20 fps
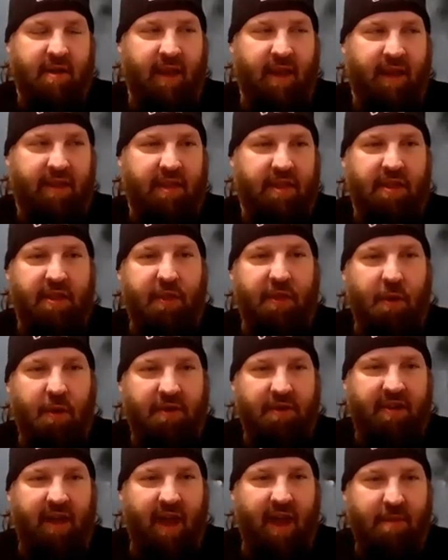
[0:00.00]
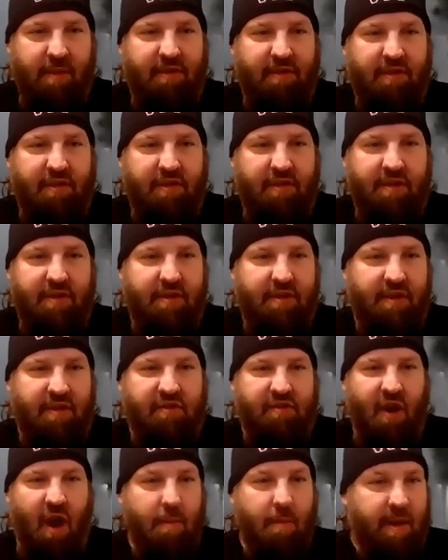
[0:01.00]
like the third time the
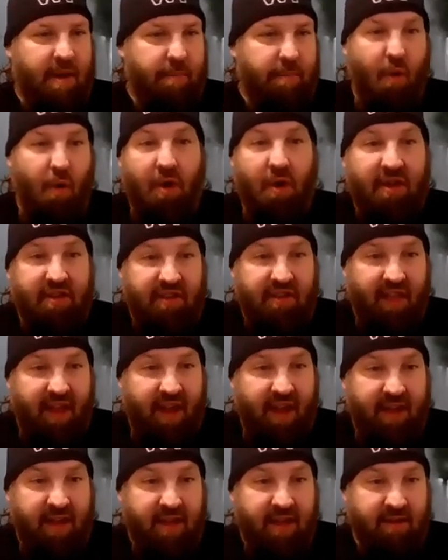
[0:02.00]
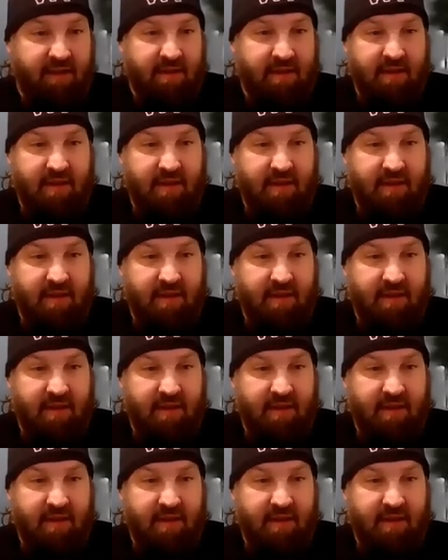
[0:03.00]
charm. He broke his leg,